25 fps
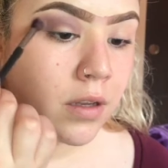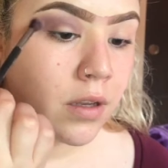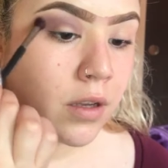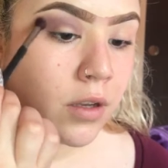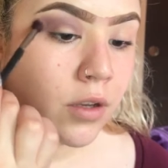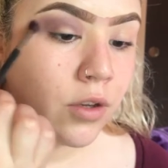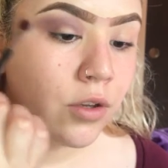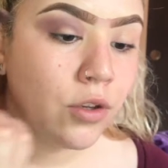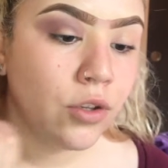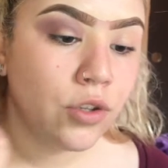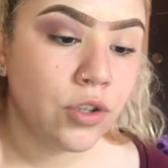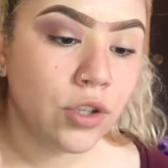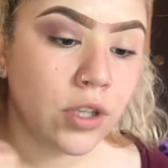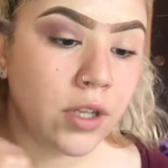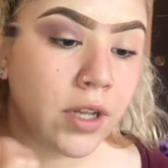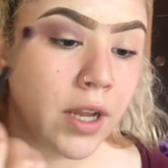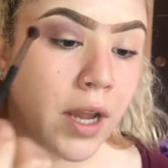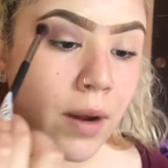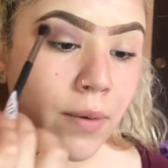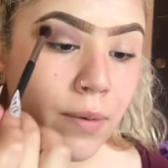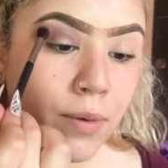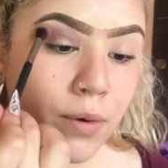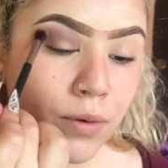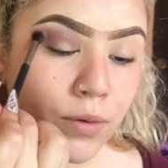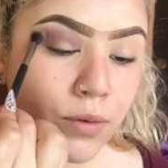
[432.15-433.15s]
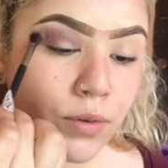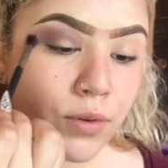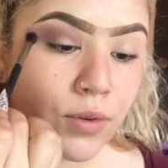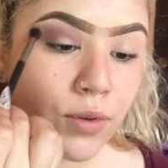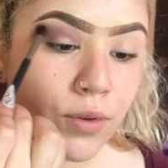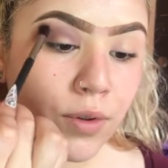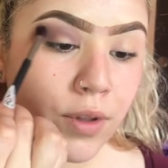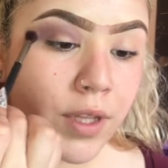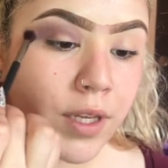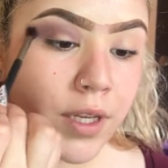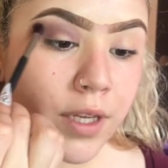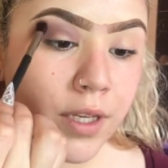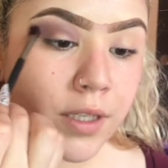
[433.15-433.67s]
Usually I won't do
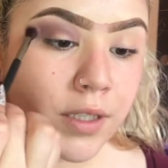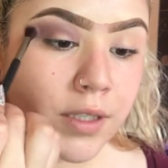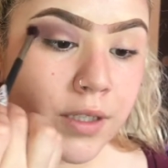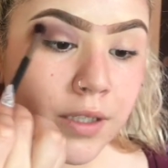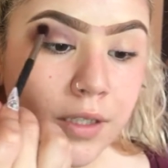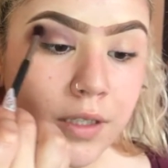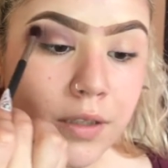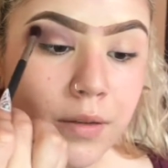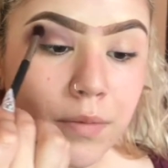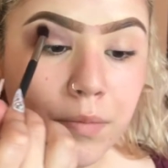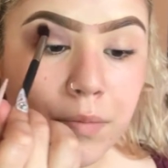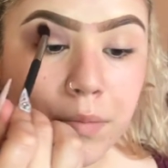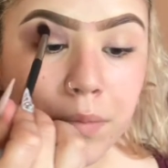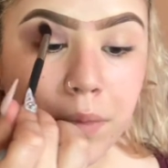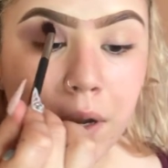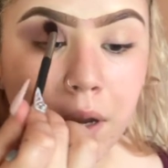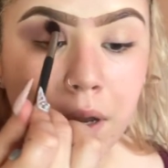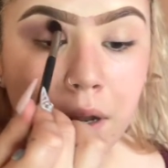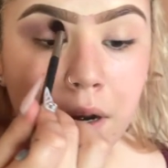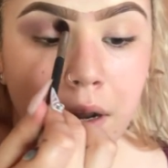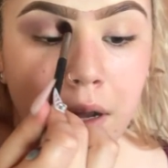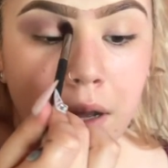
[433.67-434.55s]
this, but